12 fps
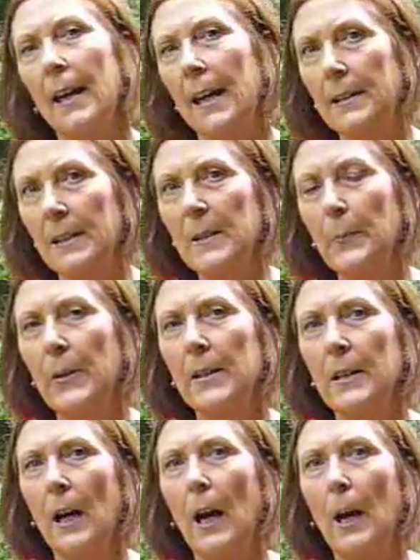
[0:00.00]
In the
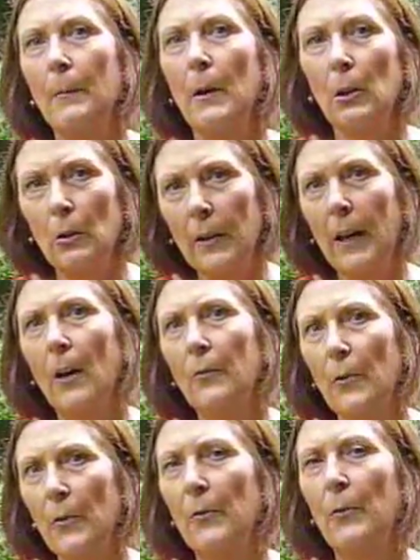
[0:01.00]
springtime, look out
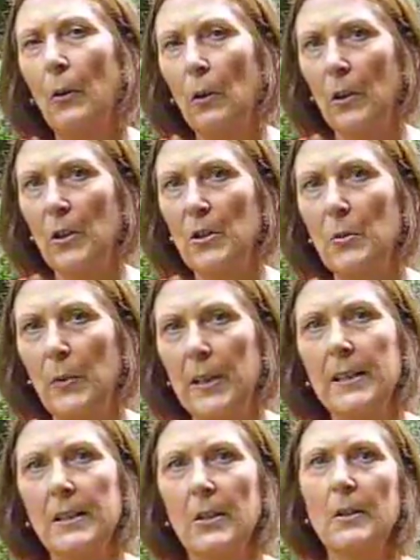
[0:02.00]
for the foliage.
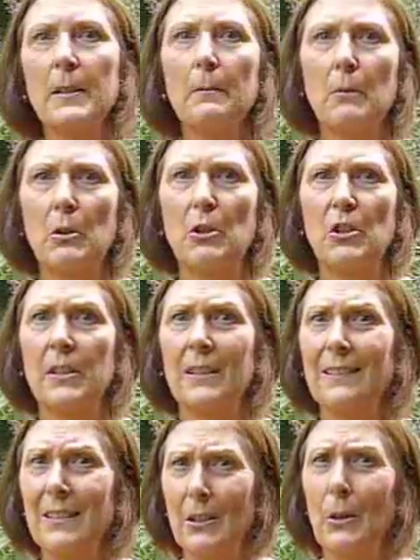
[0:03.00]
When it starts emerging,
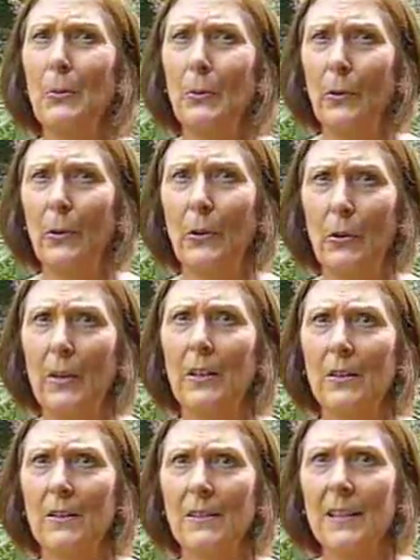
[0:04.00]
so will the
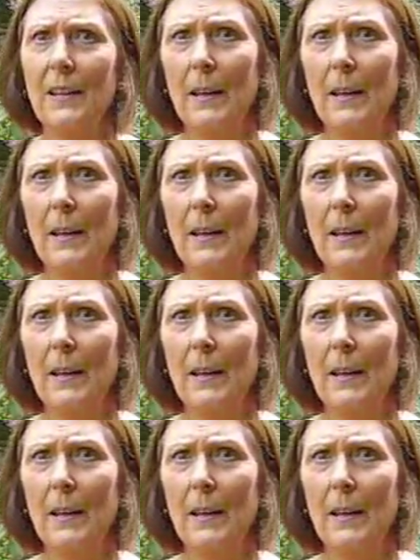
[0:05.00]
critters.